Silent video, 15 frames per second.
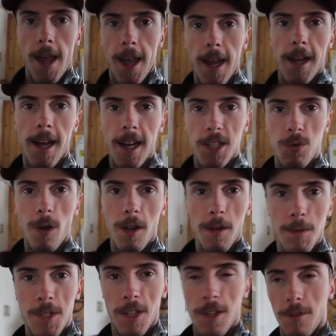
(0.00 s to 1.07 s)
Hey guys,
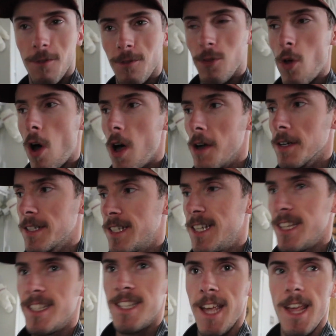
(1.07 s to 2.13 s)
welcome to the vlog.
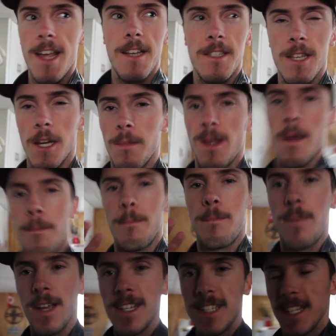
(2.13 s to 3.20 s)
Today is going to be a
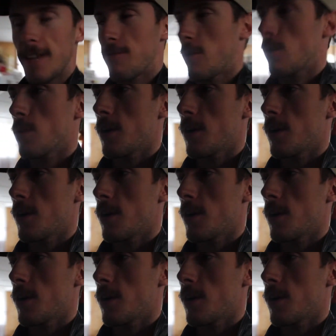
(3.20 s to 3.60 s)
bit different.